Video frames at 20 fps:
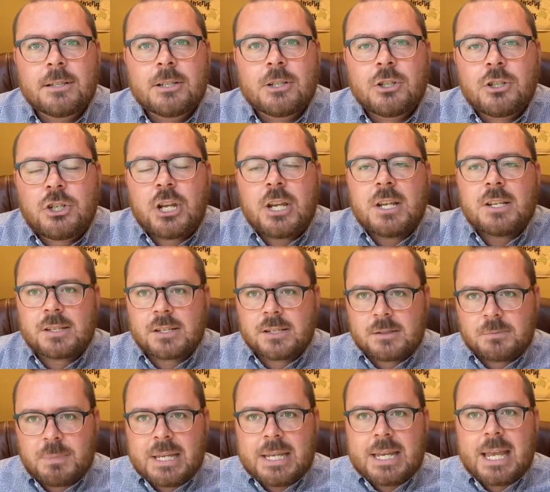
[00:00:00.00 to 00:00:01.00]

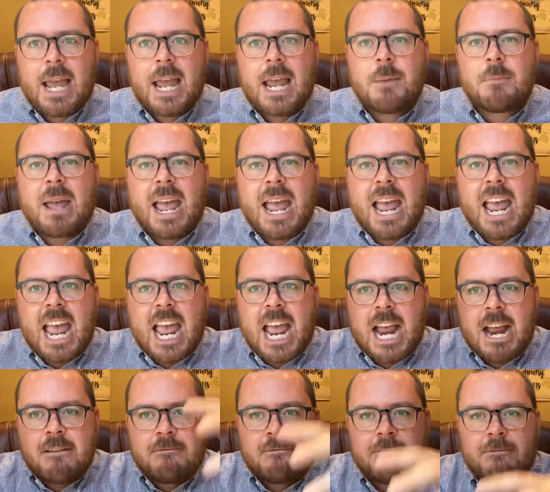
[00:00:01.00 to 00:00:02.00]
Jesus became
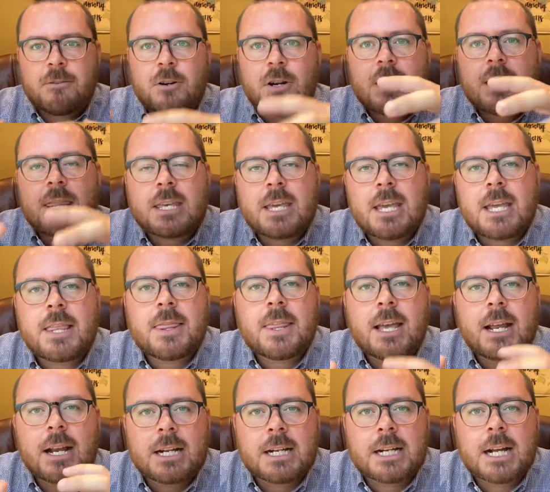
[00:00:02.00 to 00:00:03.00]
everything
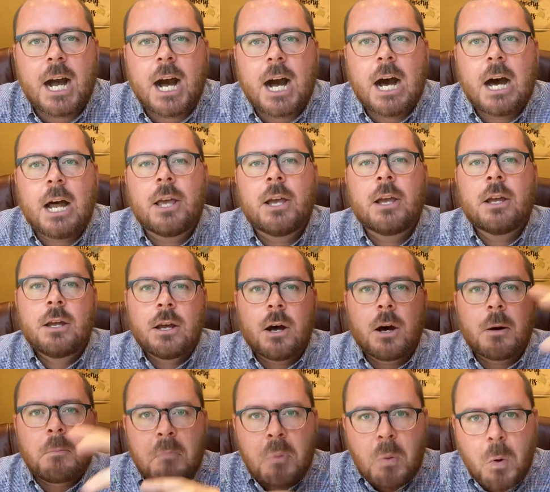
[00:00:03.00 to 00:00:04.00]
that God
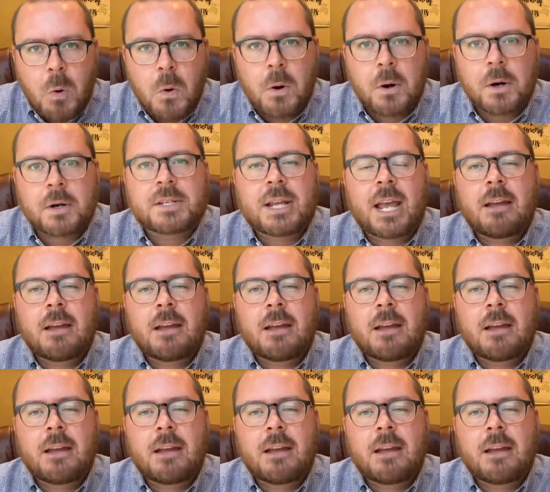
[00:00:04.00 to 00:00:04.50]
abhors,